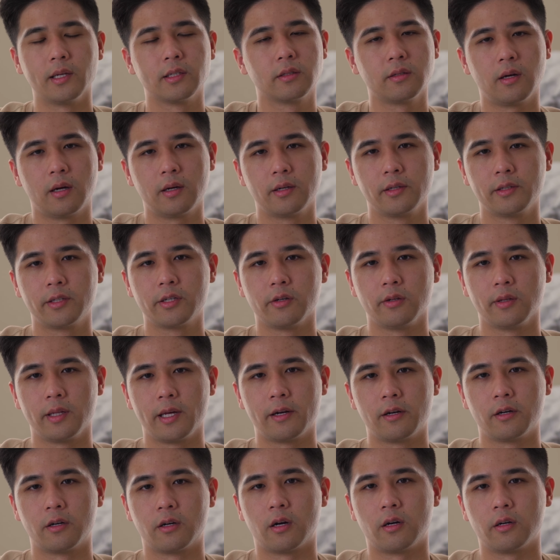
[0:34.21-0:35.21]
It's not until
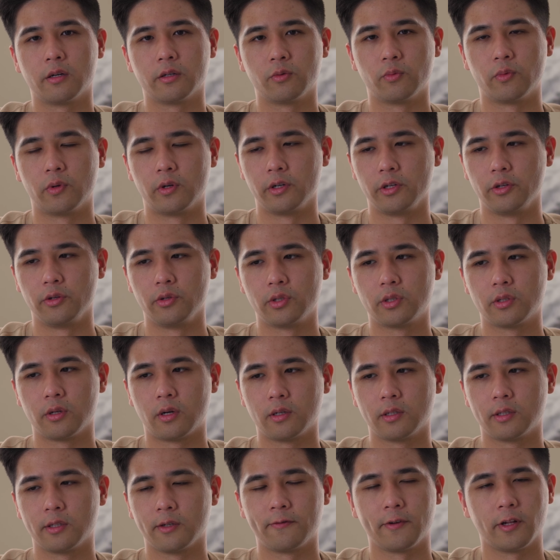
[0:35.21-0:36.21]
later on where you
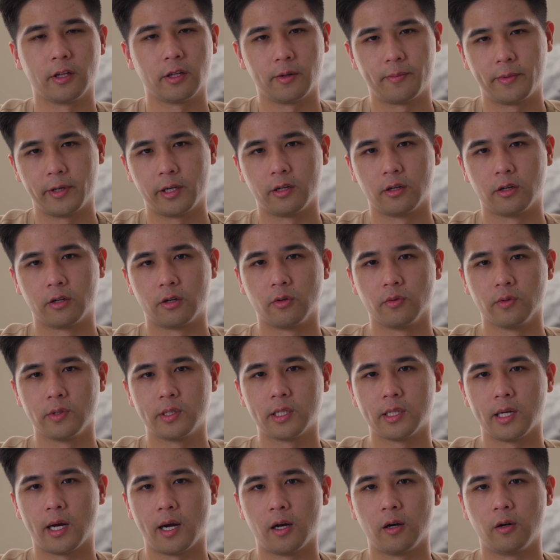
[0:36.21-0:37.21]
start developing your own
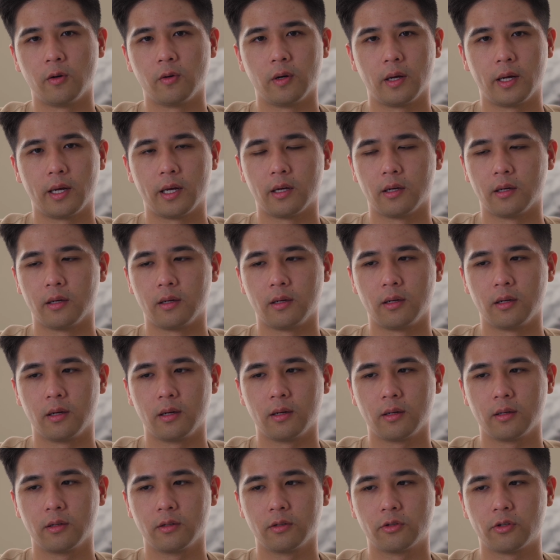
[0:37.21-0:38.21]
style and
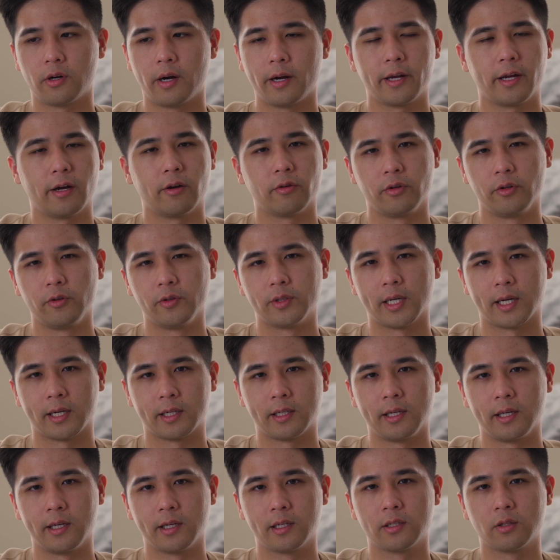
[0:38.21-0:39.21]
trying out new
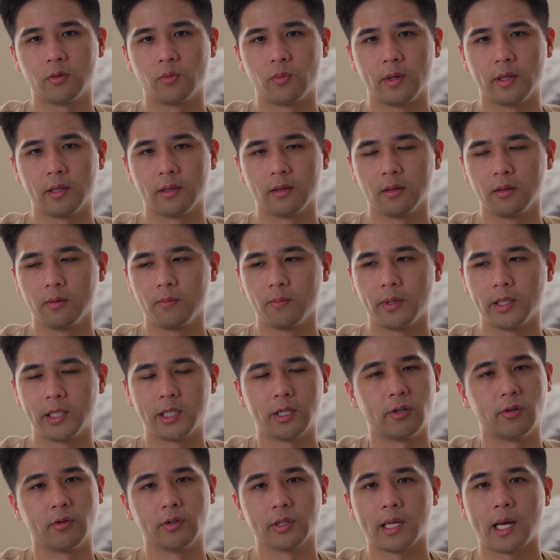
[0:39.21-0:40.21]
techniques when
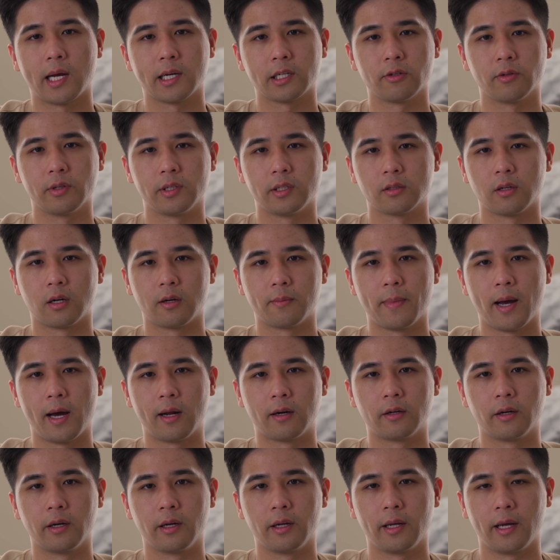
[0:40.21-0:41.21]
materials actually start
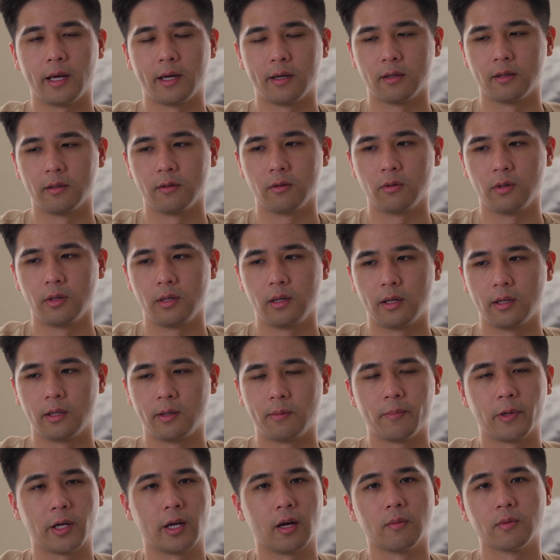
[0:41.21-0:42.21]
mattering and
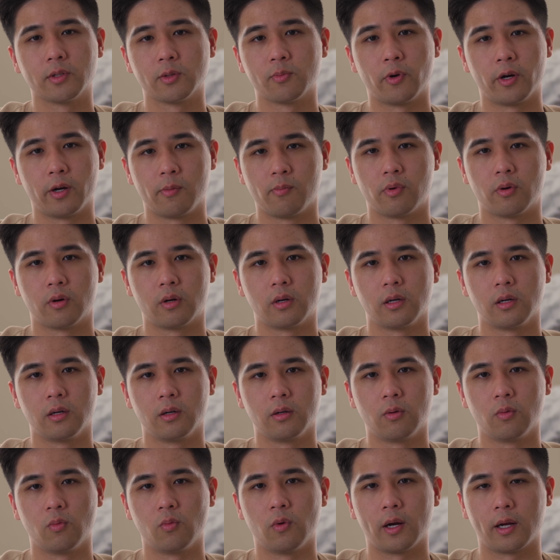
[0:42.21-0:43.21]
it becomes more
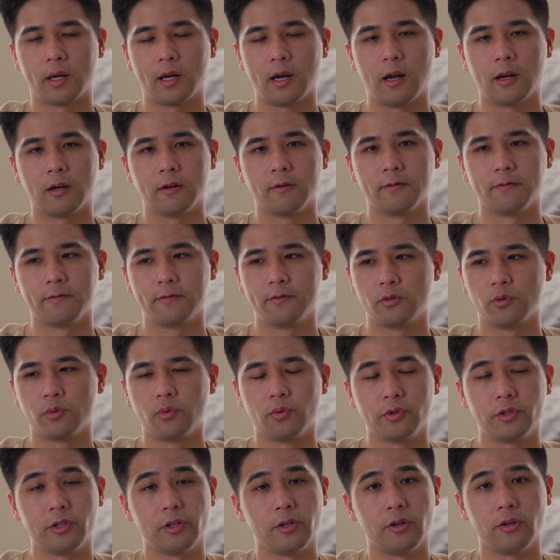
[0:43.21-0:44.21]
important what kind of
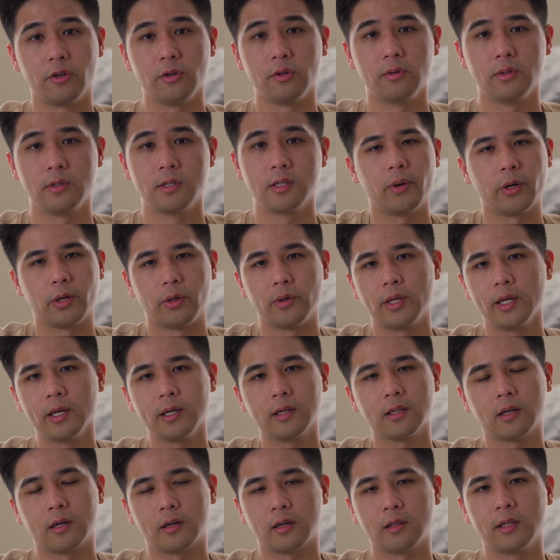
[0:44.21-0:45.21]
tools you use. But you
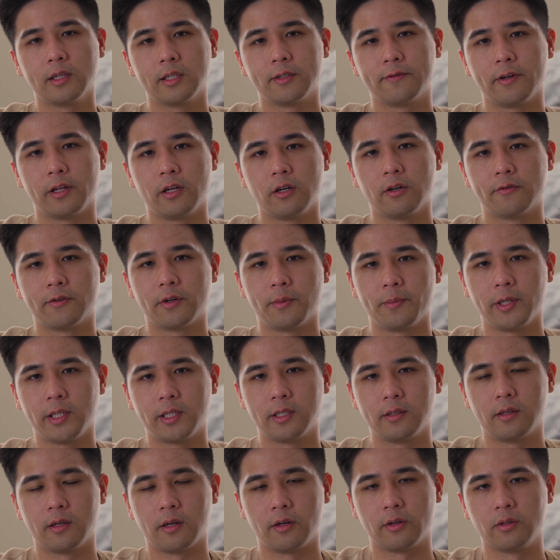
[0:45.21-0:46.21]
didn't click on this video for me
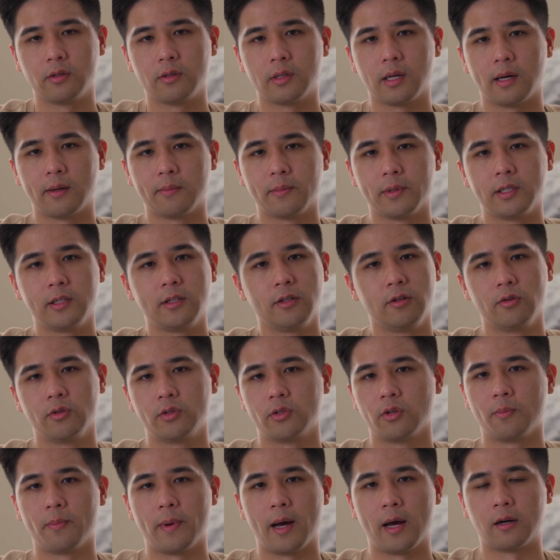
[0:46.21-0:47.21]
to tell you that
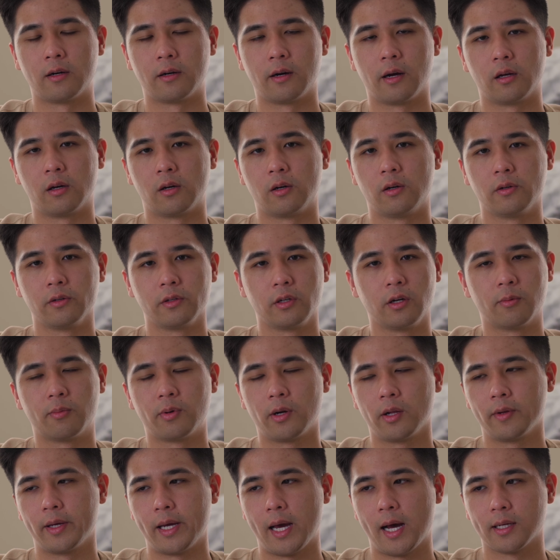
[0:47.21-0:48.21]
materials don't matter at all. You're
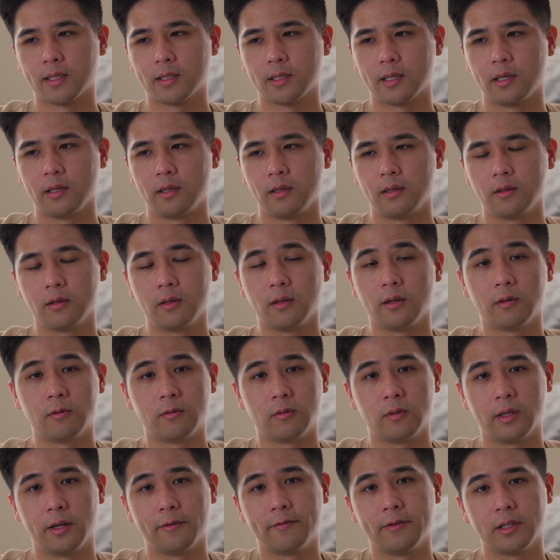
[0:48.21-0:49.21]
probably asking, you
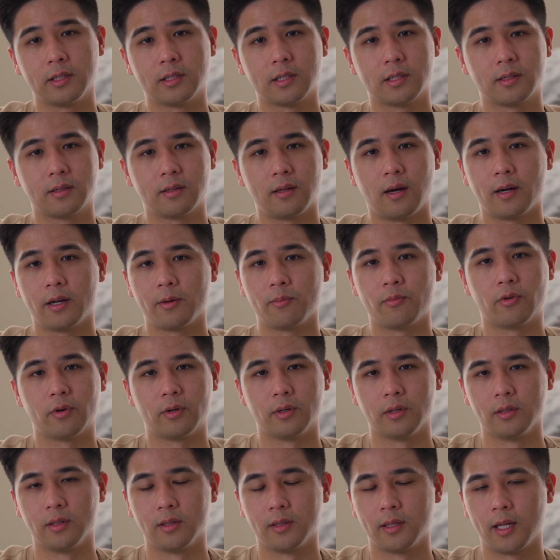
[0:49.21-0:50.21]
know, if it's not
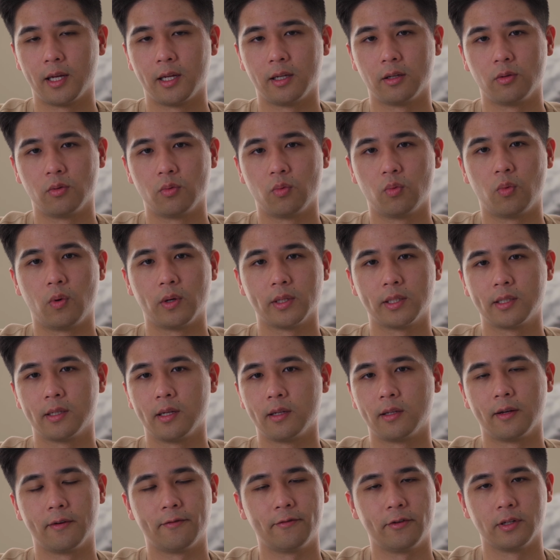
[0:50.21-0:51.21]
important, then what's
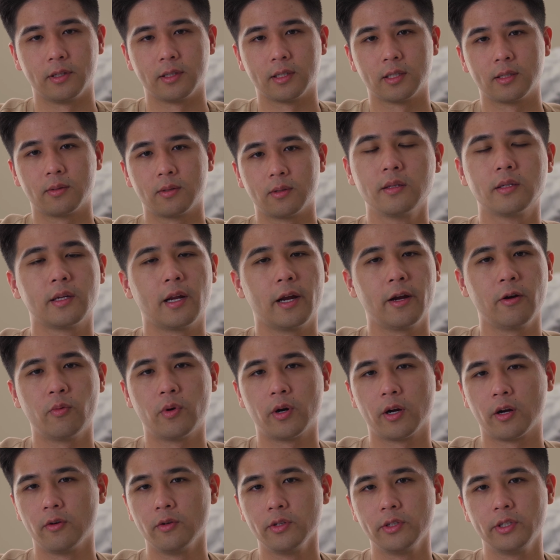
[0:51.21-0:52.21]
the difference? Today
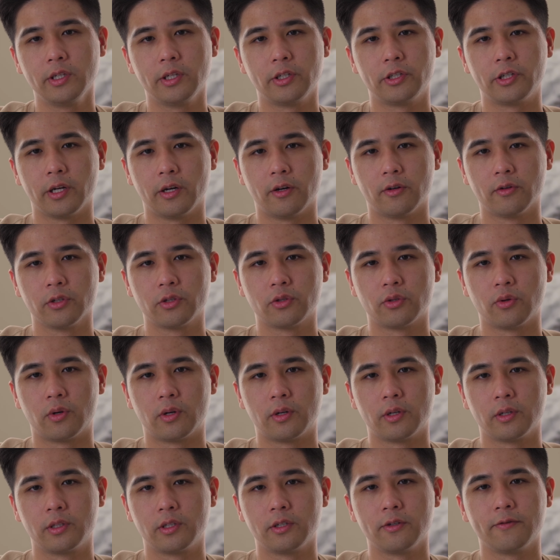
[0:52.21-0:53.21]
we're going to the general
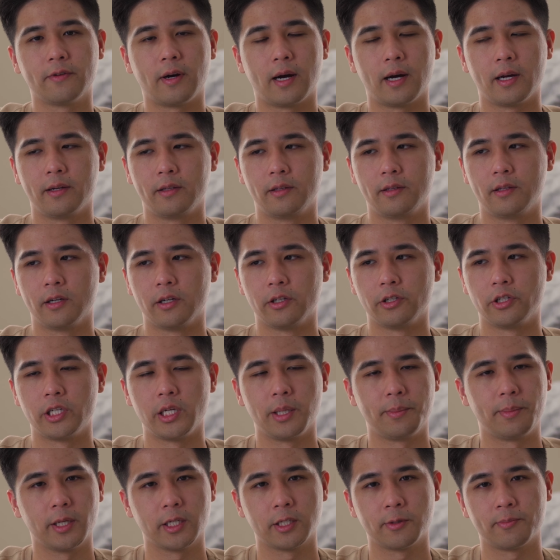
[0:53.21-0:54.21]
store to find the
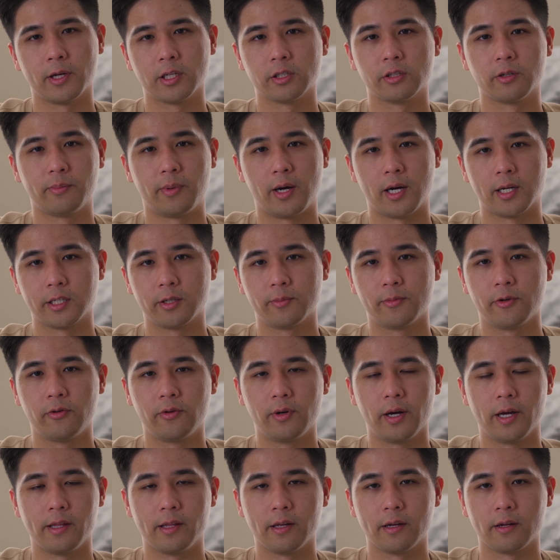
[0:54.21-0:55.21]
cheapest pencil
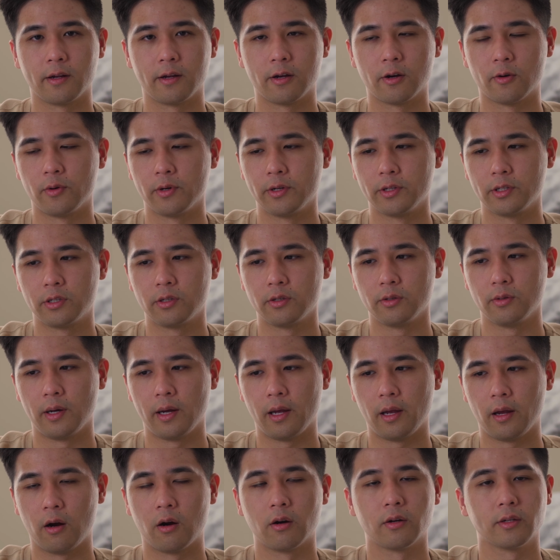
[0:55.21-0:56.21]
possible, and then going
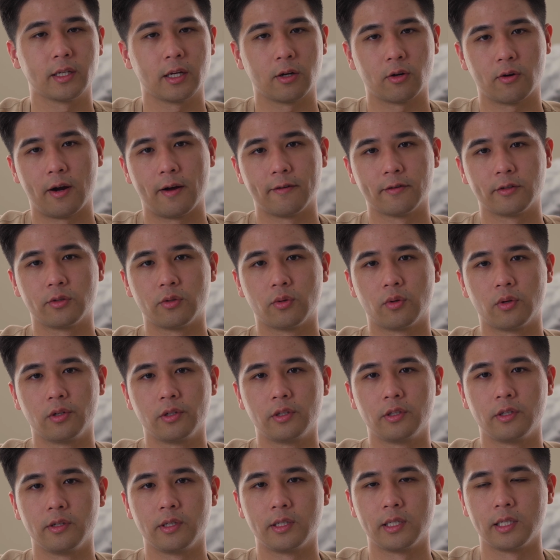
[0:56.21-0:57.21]
to a arts and crafts
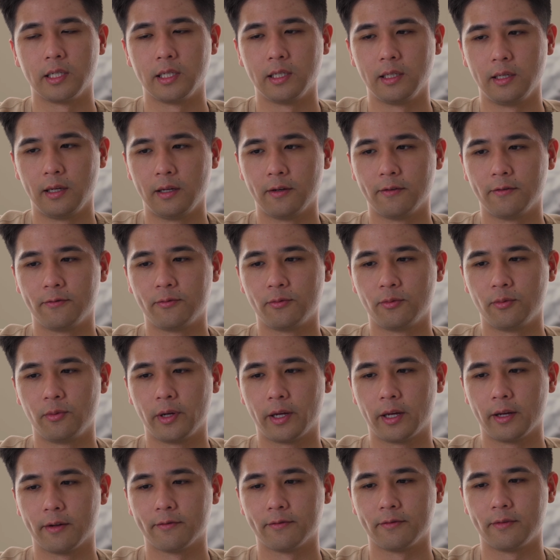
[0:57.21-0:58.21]
store to see if
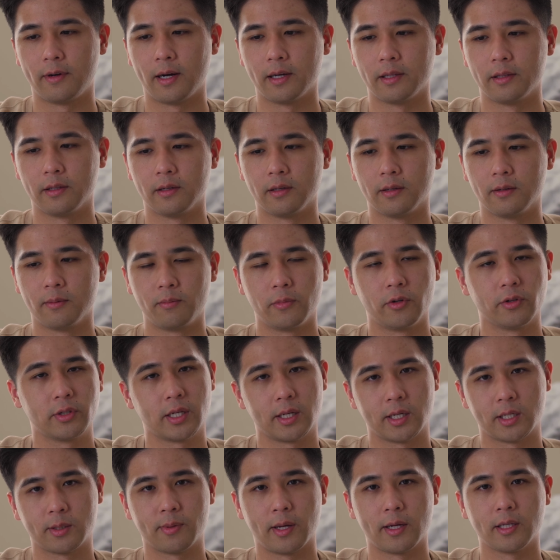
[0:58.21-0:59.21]
we can find the
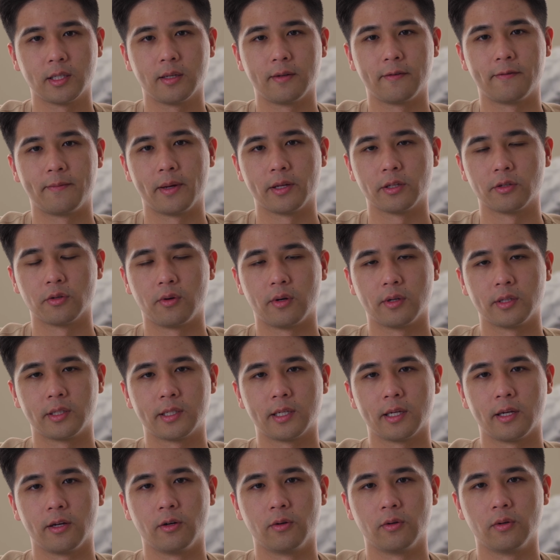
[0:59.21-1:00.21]
most expensive pencil on
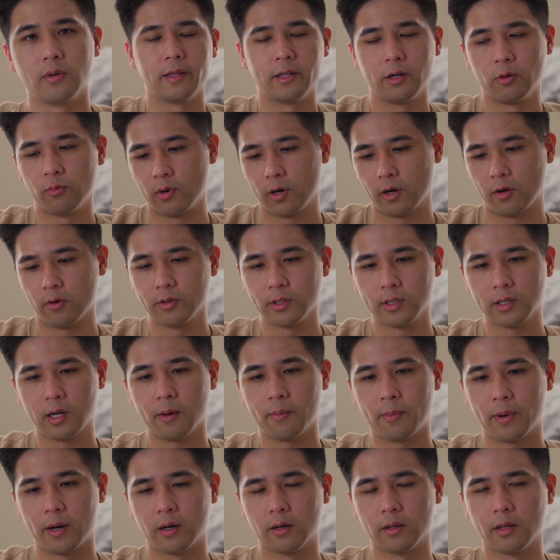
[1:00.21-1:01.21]
sale. And then we're going to
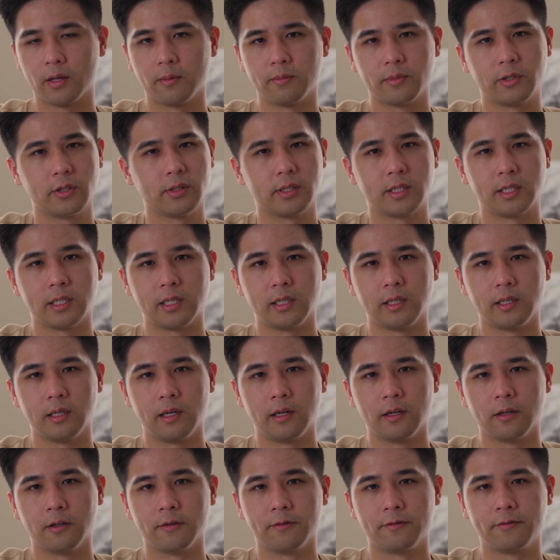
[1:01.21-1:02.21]
compare them to see
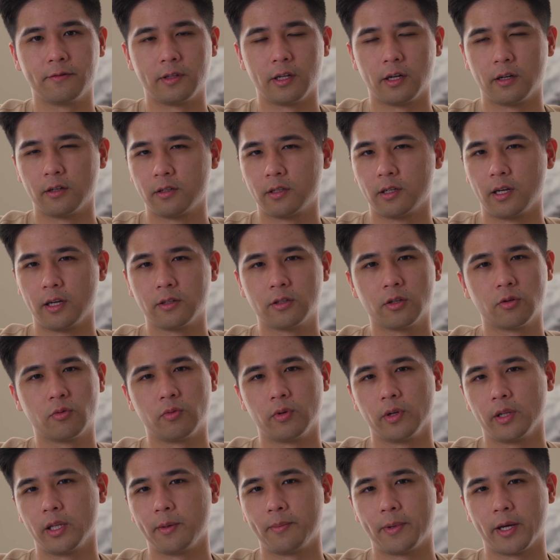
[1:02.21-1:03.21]
if there is a
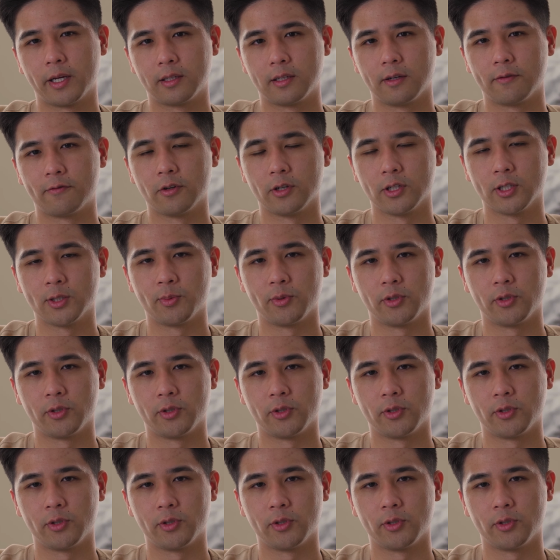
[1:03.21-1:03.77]
really big difference